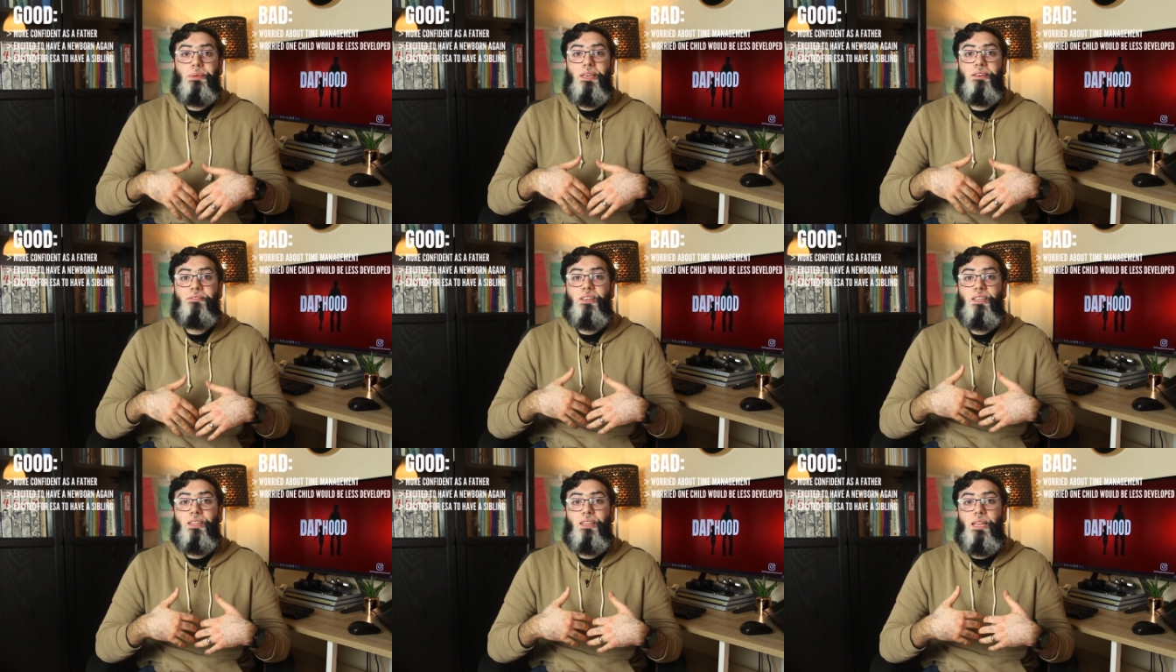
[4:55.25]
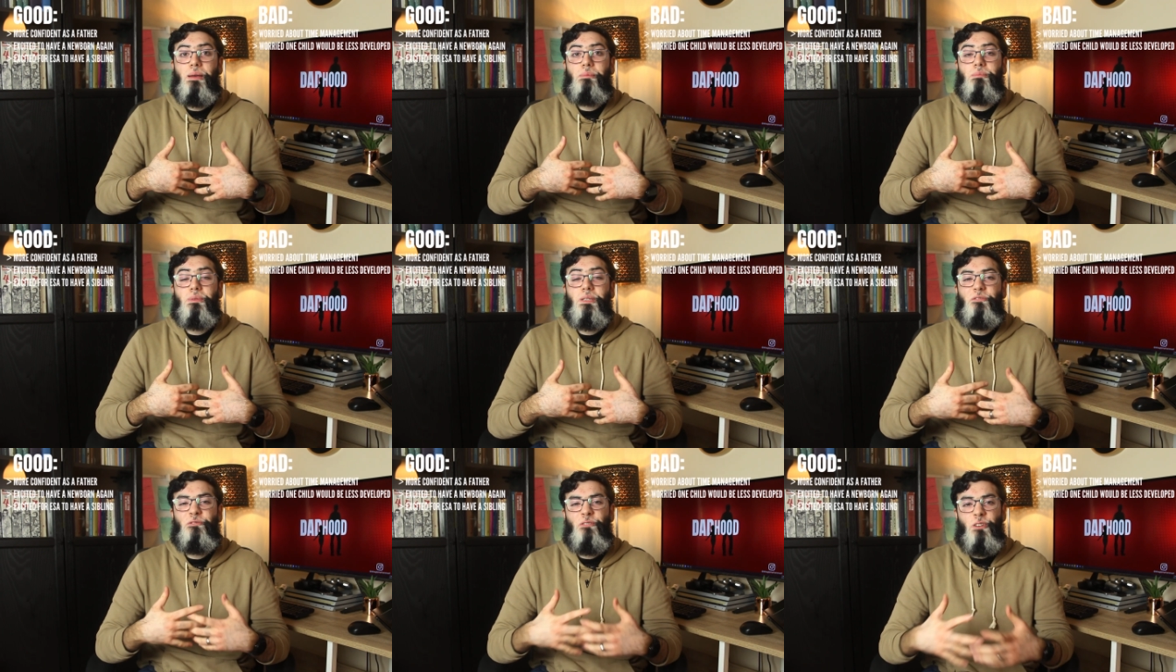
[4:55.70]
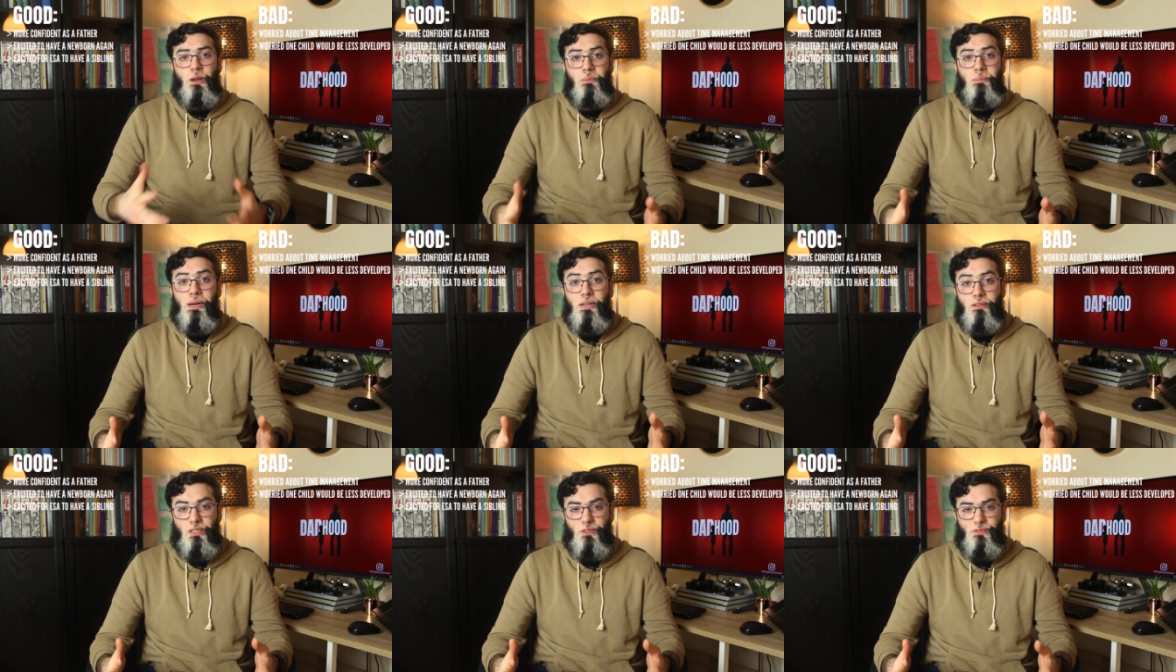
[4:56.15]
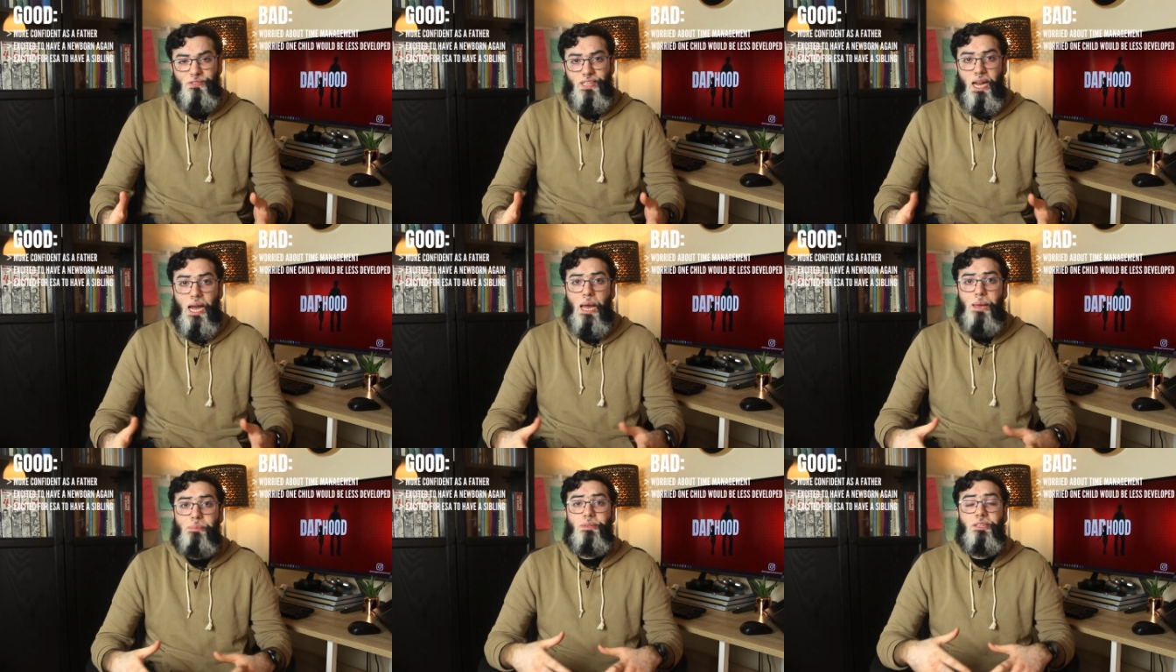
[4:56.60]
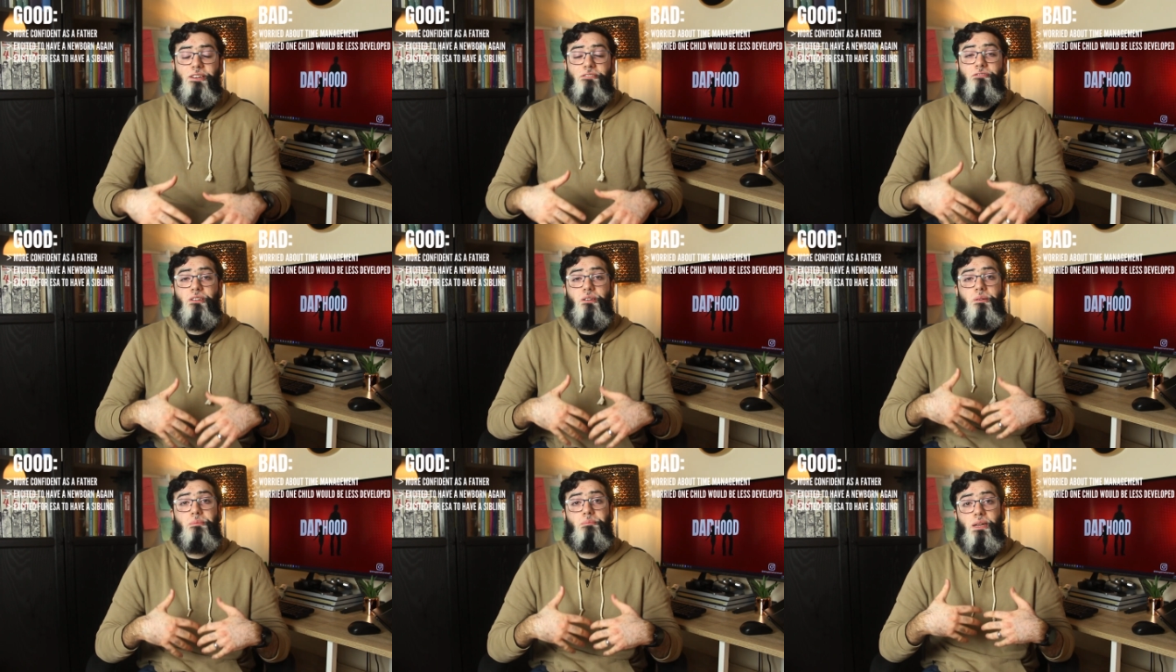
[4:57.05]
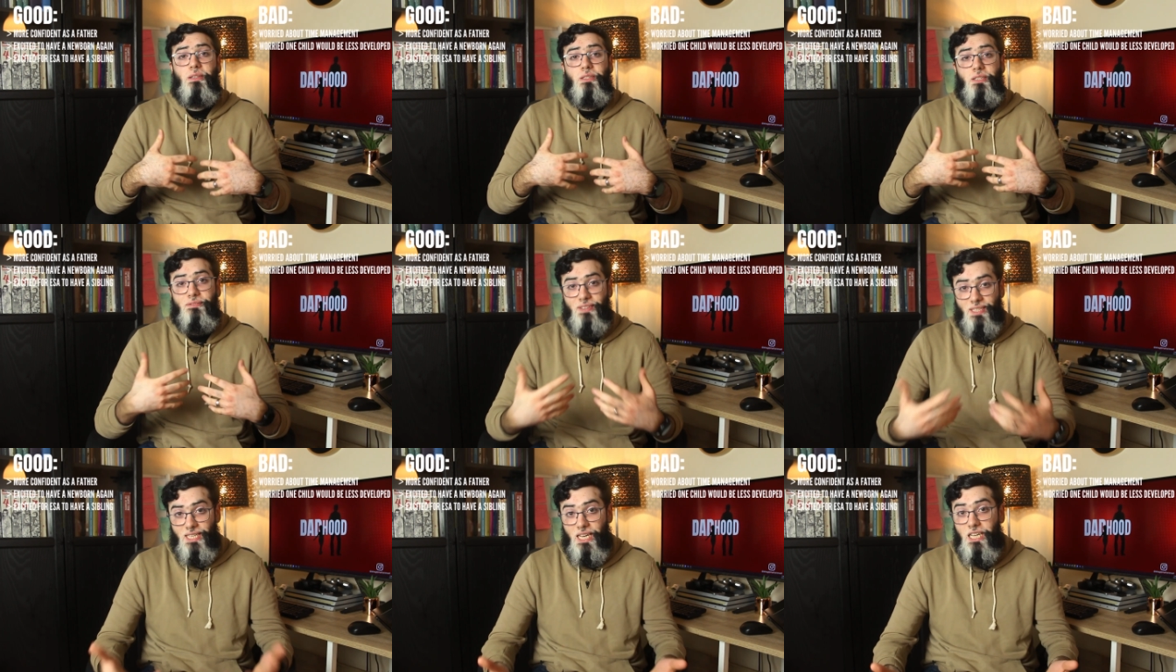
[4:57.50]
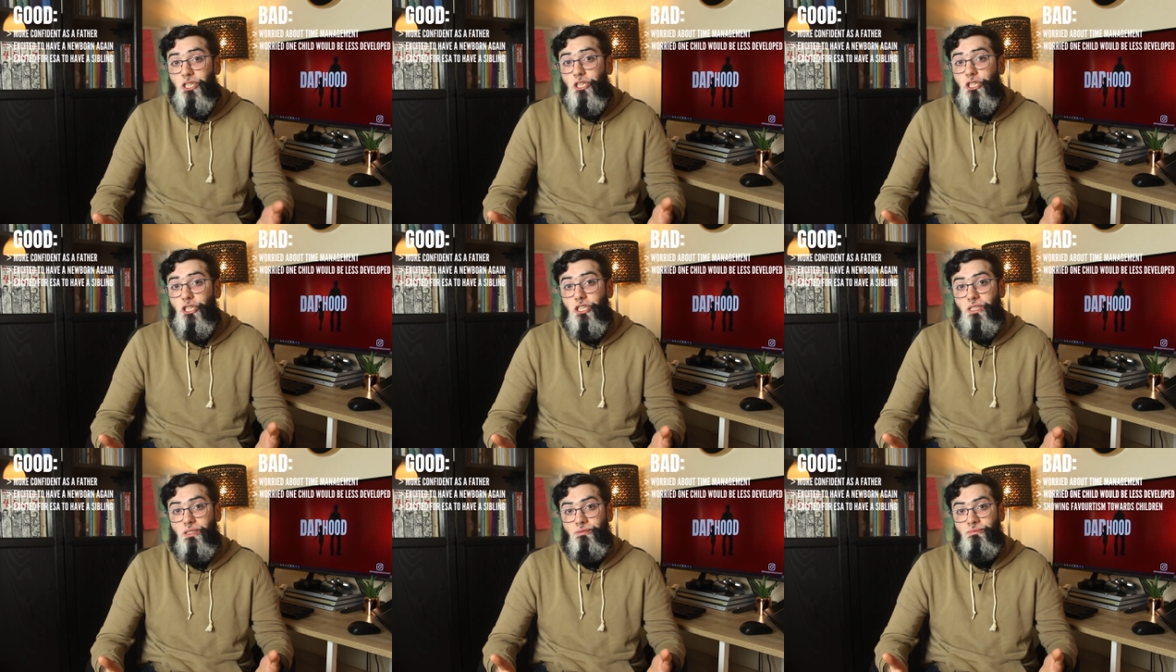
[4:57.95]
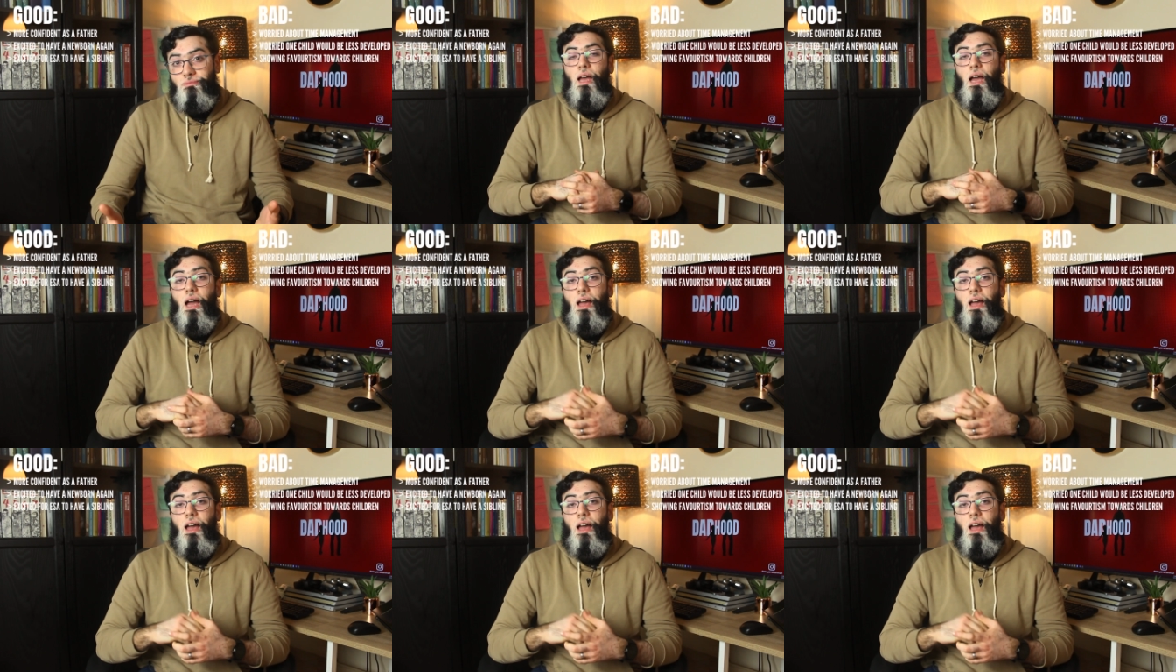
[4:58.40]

giving them different amounts of time, different amounts of attention.